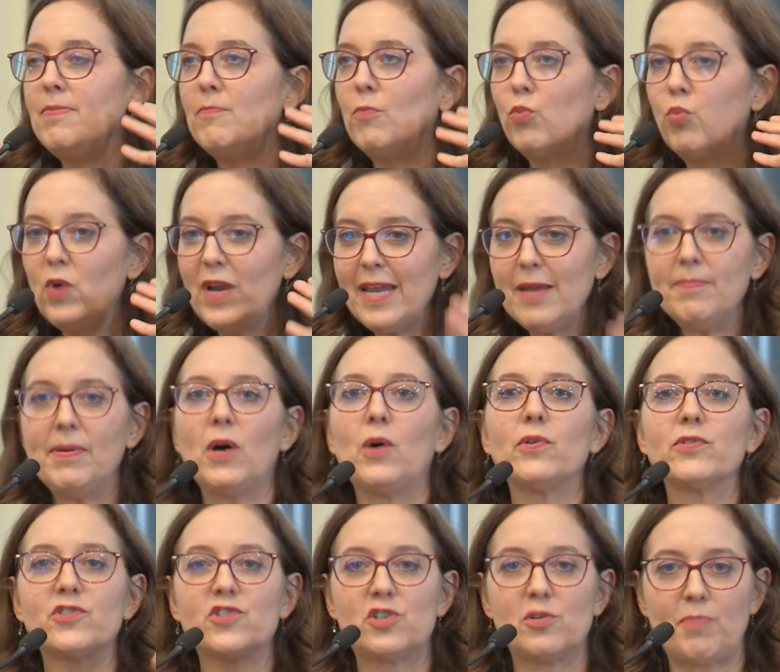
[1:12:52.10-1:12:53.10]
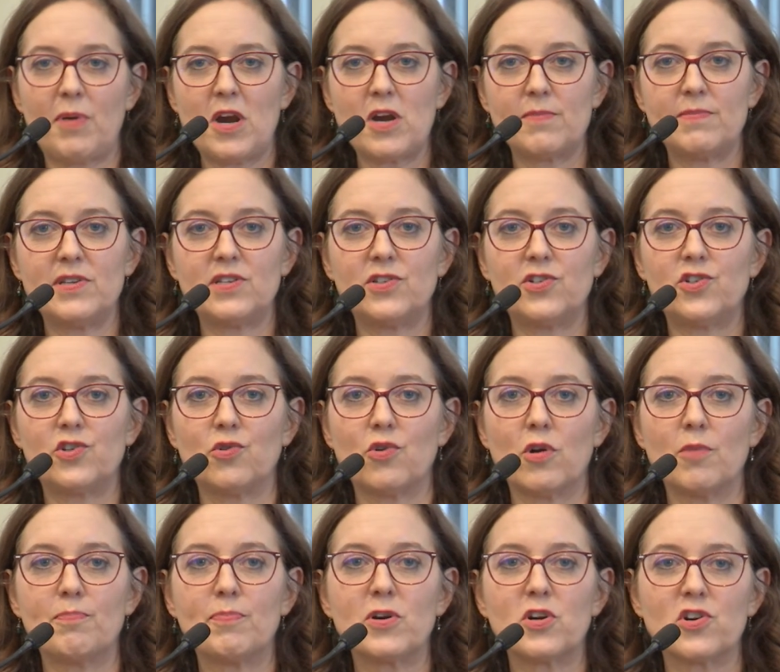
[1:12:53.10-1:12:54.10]
Wieboldts department
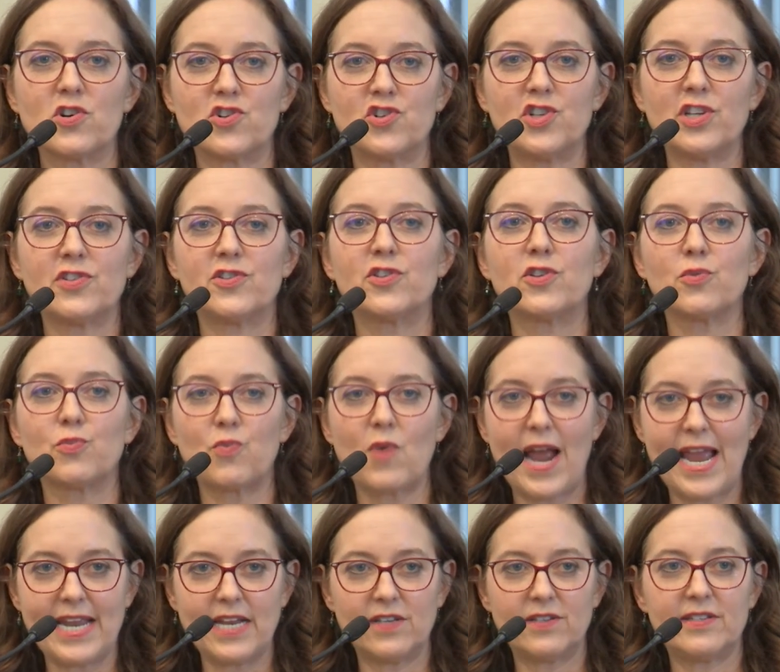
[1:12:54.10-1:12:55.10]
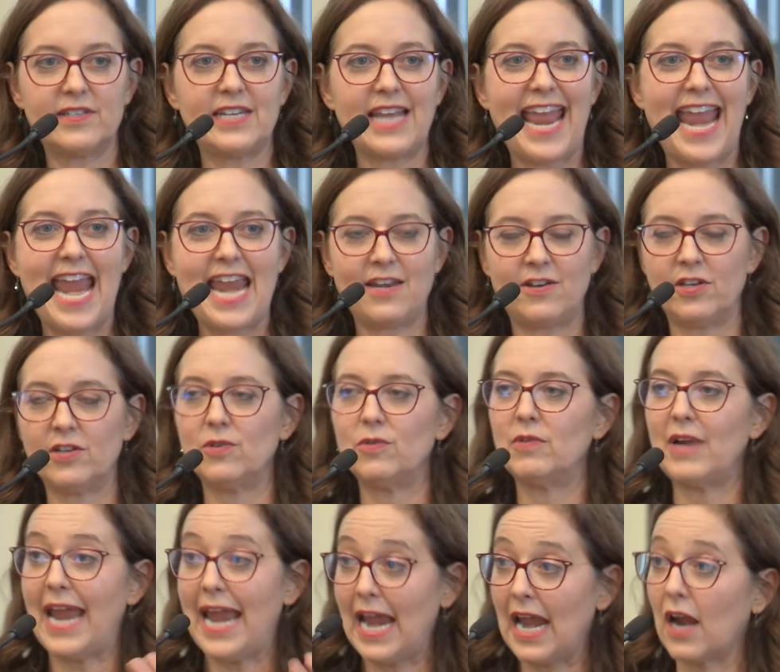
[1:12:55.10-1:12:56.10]
store purchased the rights
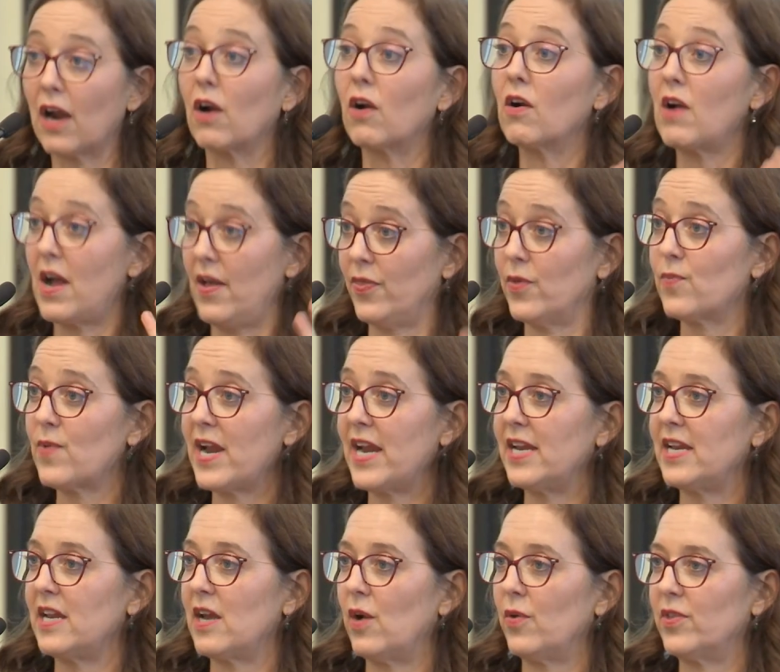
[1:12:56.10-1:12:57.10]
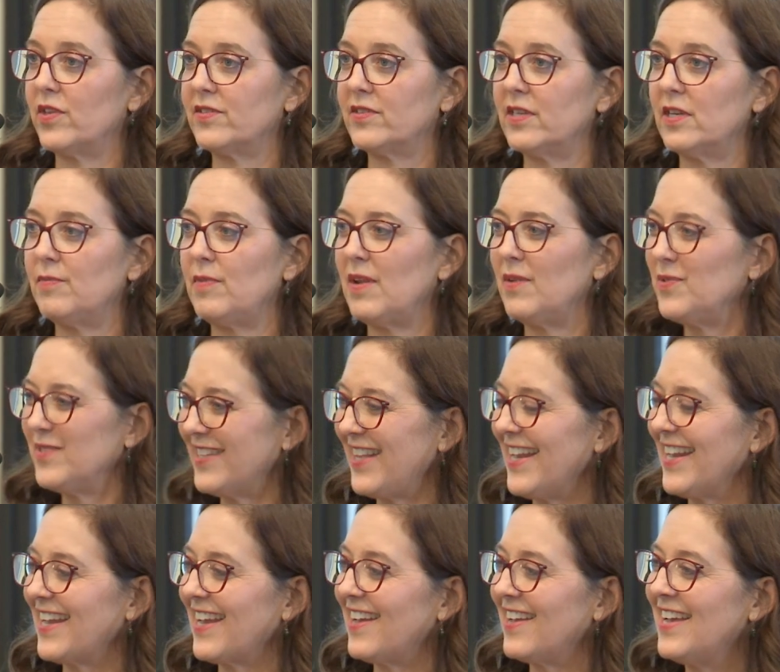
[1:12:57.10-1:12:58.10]
to air on the radio the Cinnamon. It was
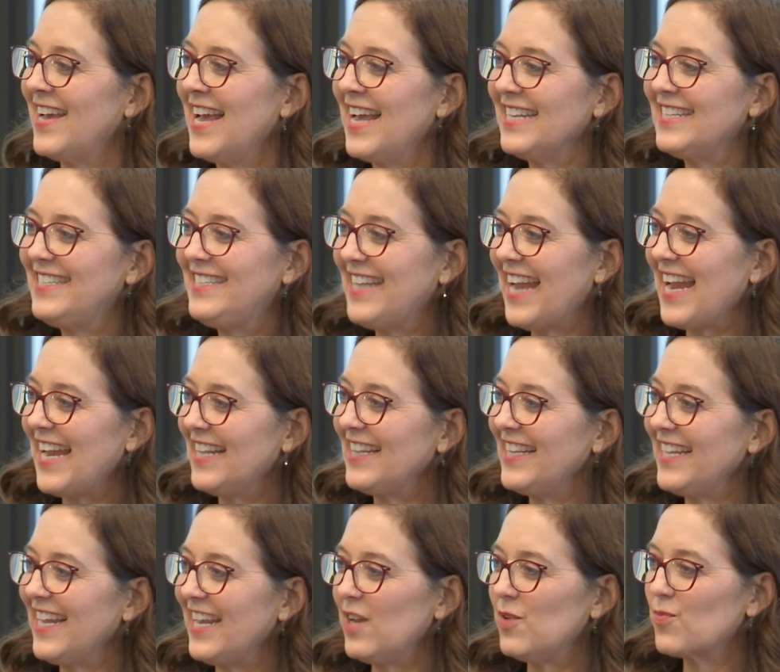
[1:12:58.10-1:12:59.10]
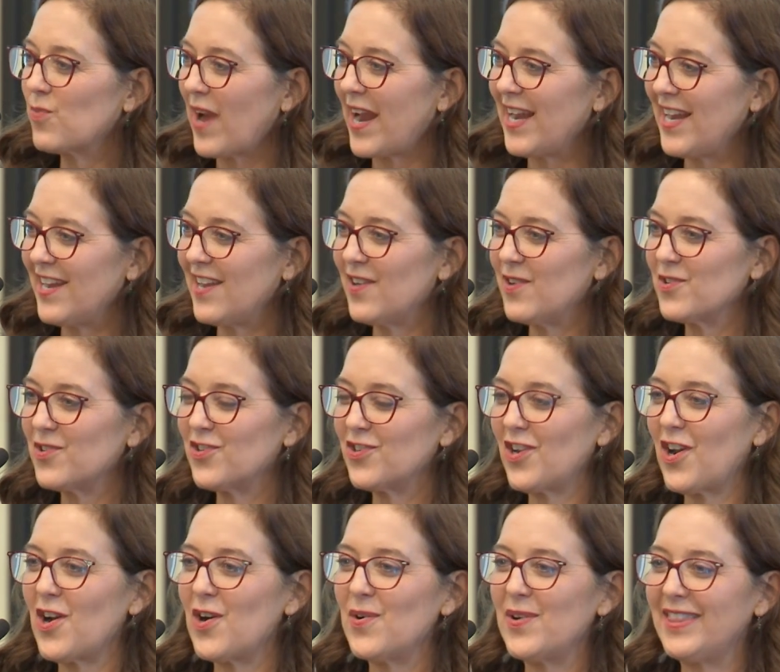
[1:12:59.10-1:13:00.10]
like a daily radio
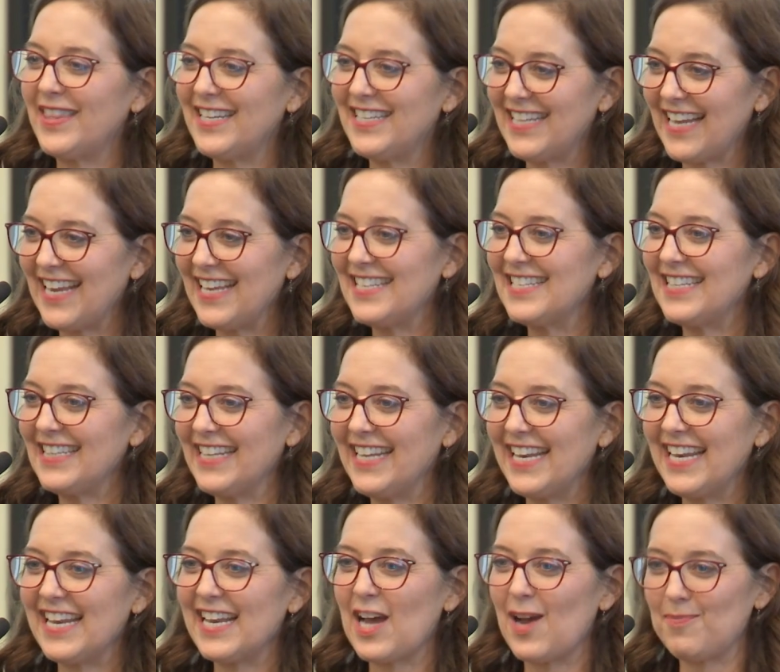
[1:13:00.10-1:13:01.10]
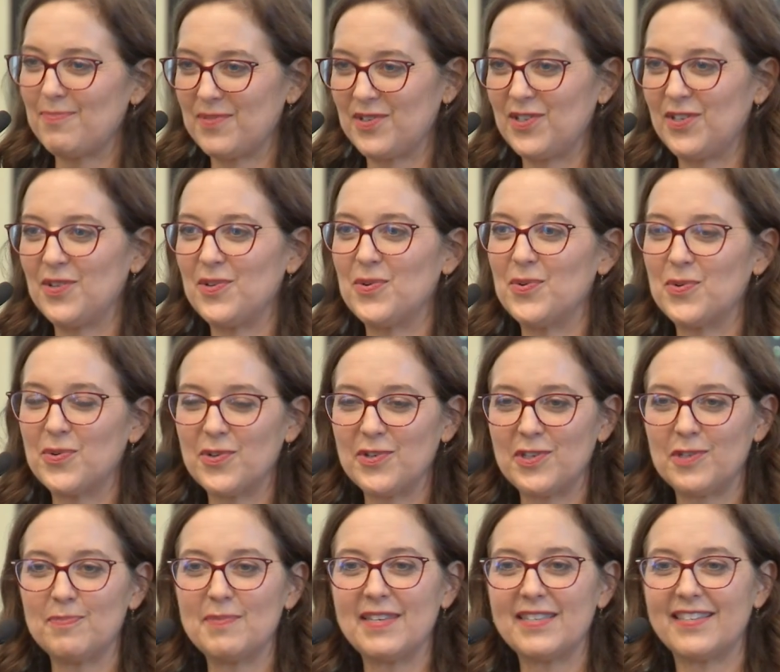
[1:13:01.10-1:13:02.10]
show in the days leading up to
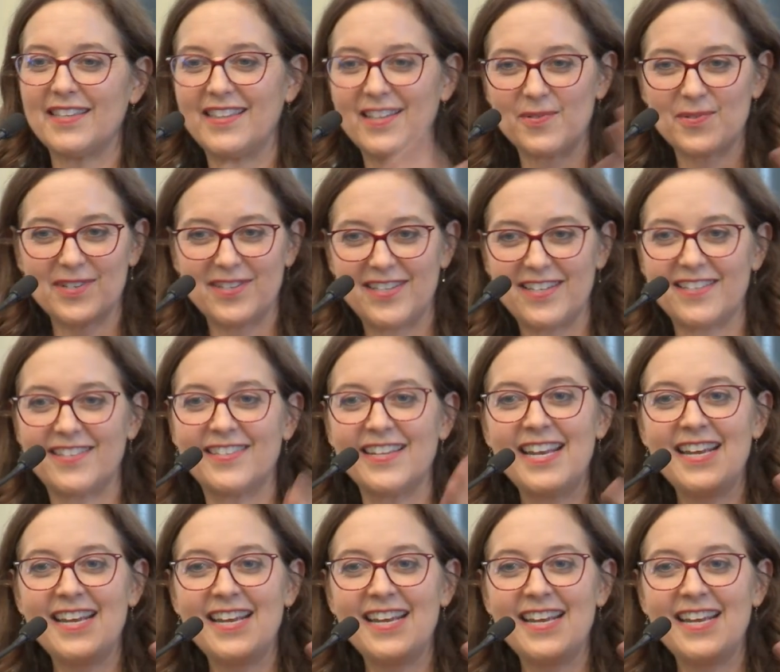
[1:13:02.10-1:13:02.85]
Christmas, and there was this